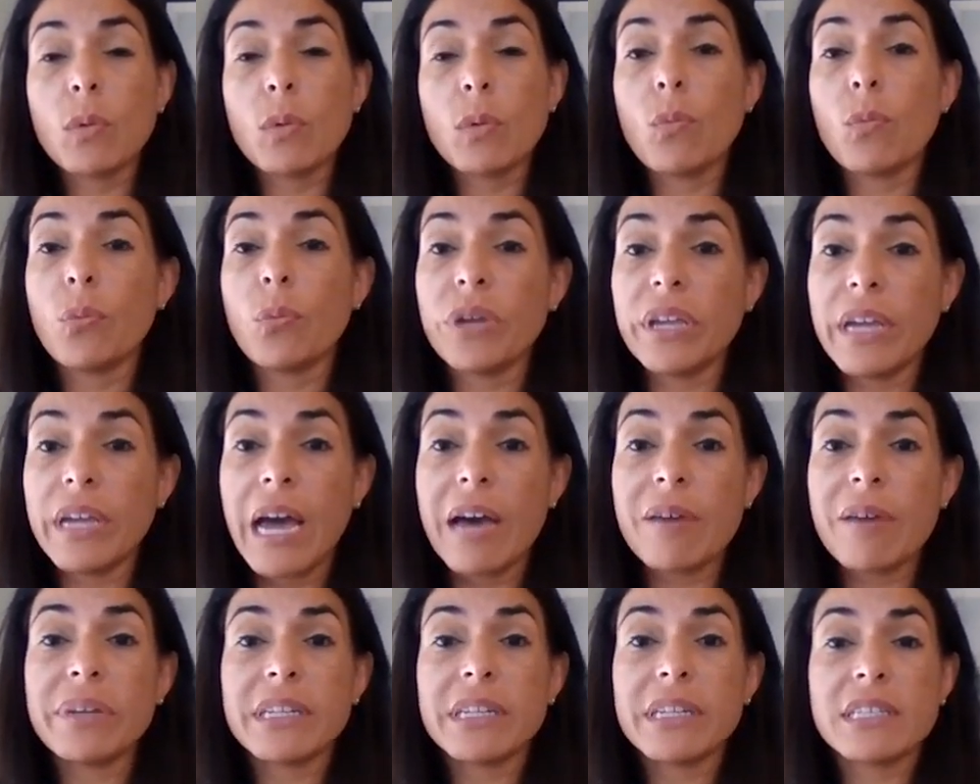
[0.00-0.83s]
We
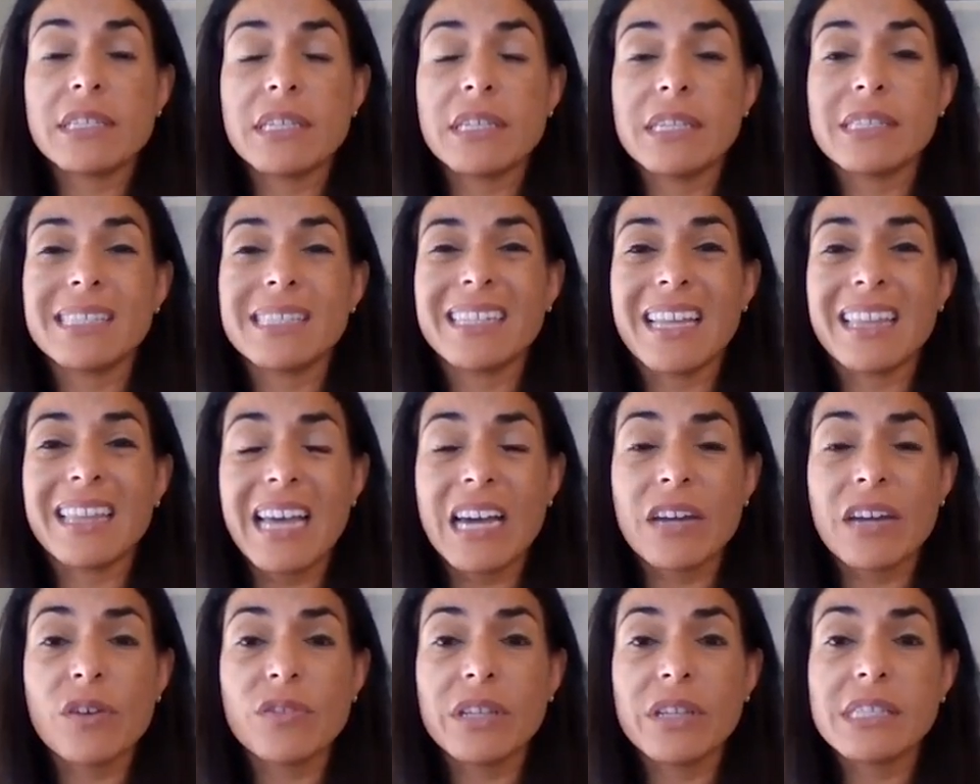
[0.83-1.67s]
have been assisting a
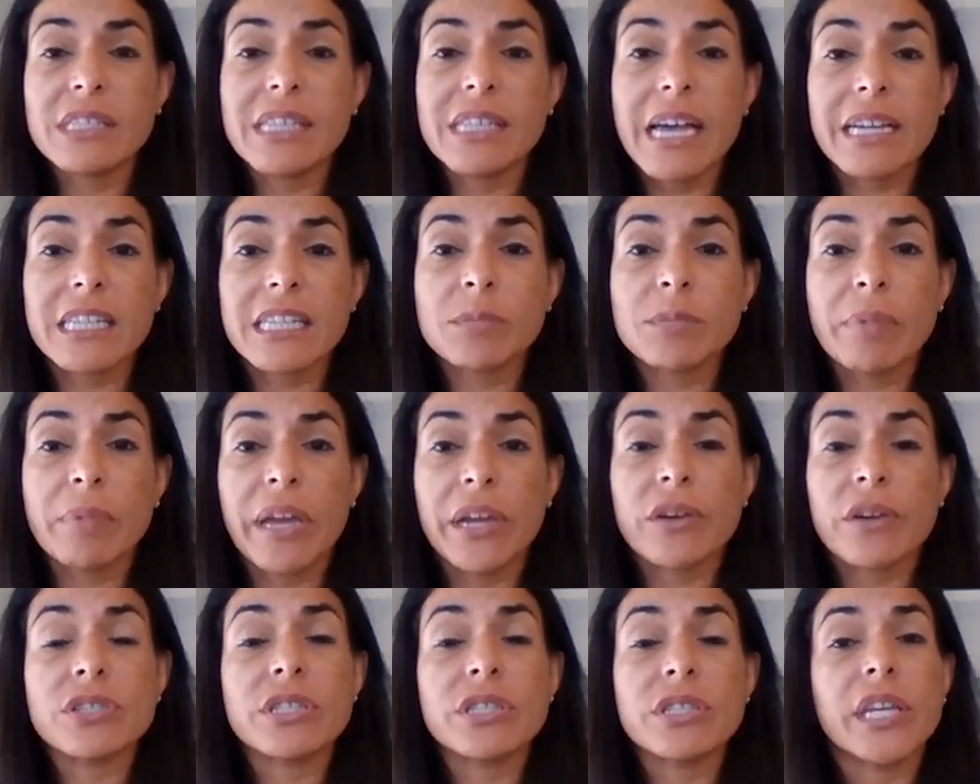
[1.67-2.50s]
lot of these
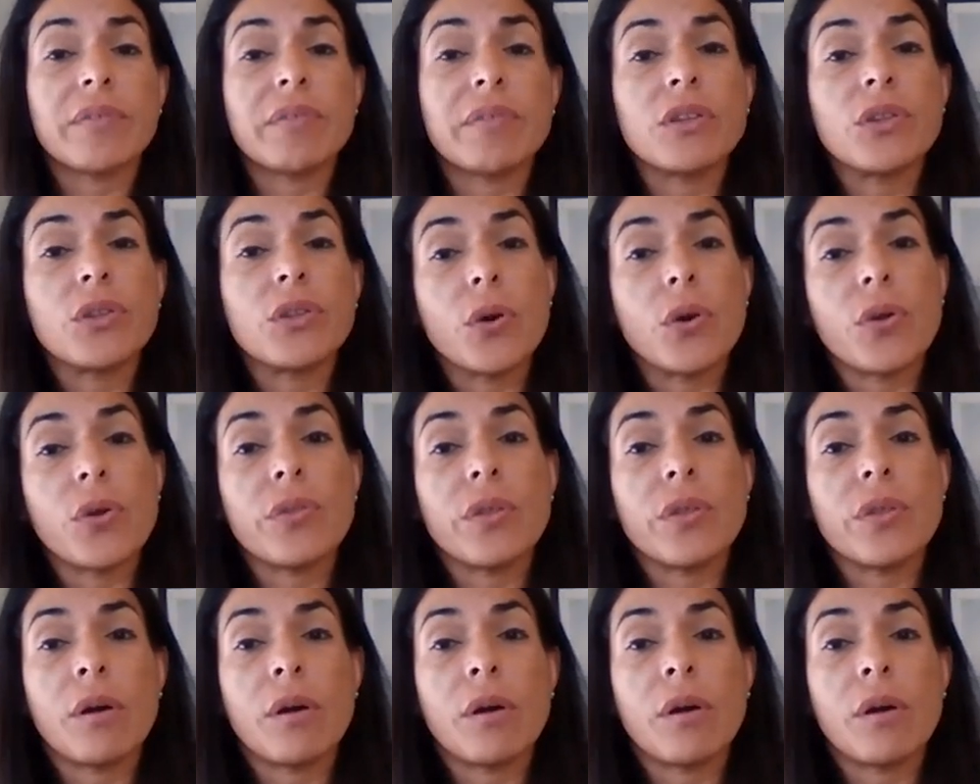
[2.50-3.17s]
taxpayers, even though